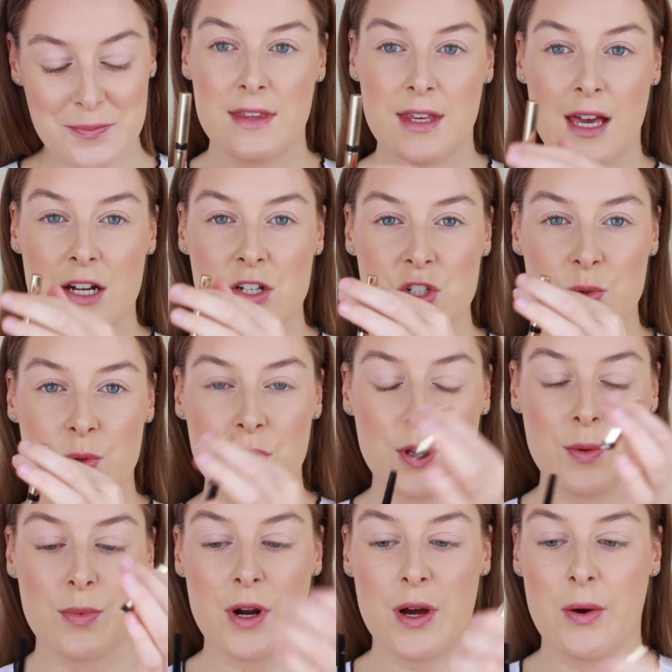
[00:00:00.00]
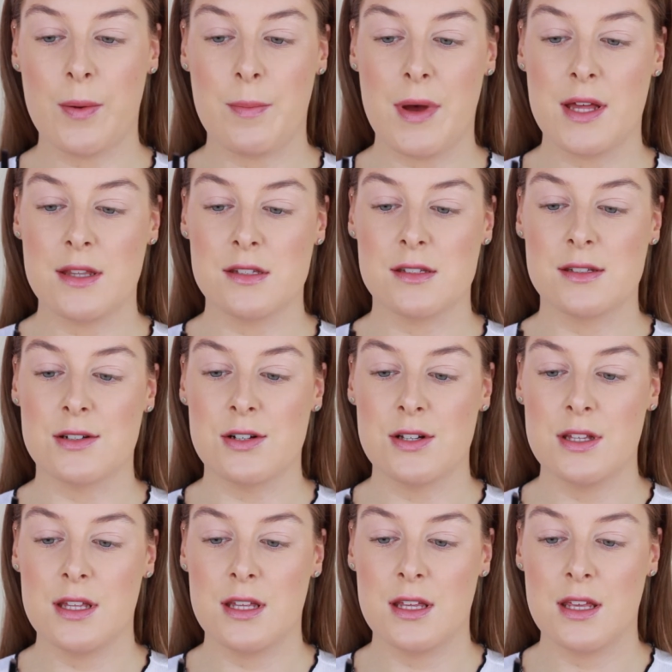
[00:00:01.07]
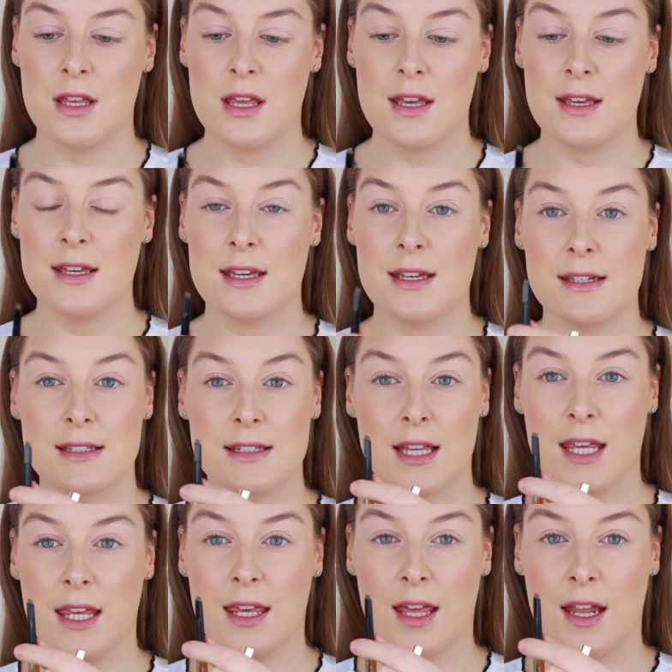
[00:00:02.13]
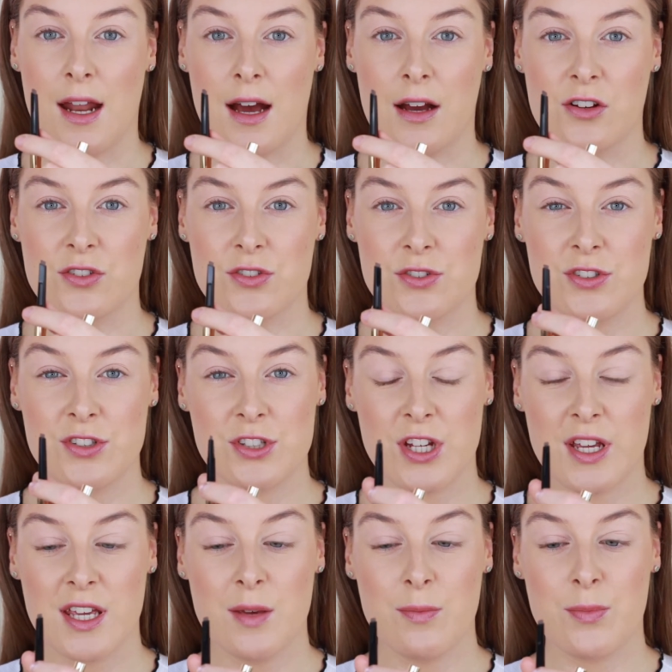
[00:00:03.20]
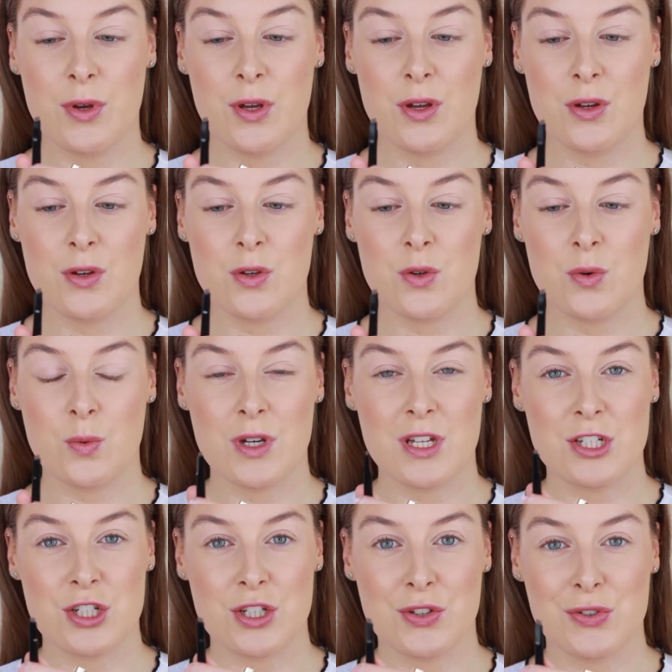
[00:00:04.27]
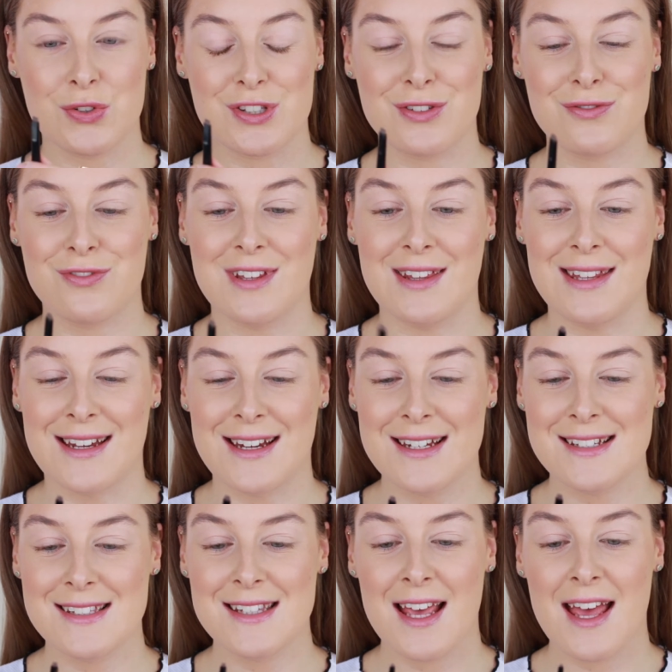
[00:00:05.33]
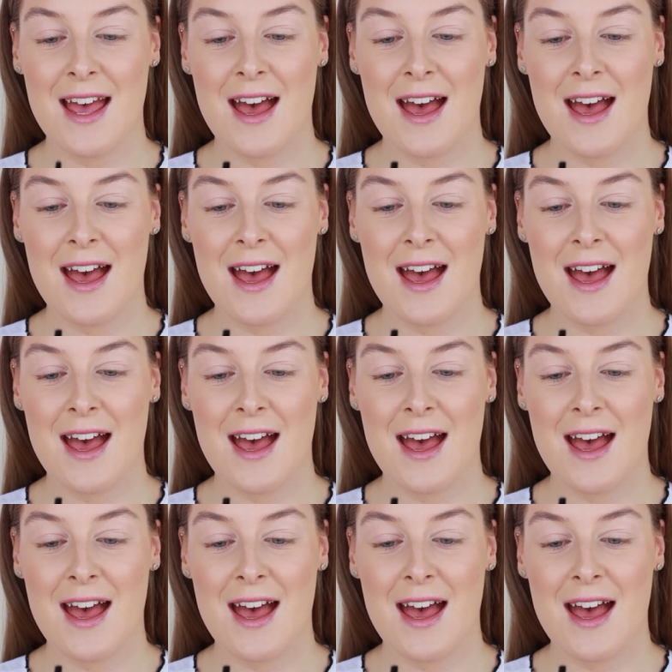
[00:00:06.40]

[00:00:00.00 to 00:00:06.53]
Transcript: And the actual brow pencil is like an angled shape which looks really nice.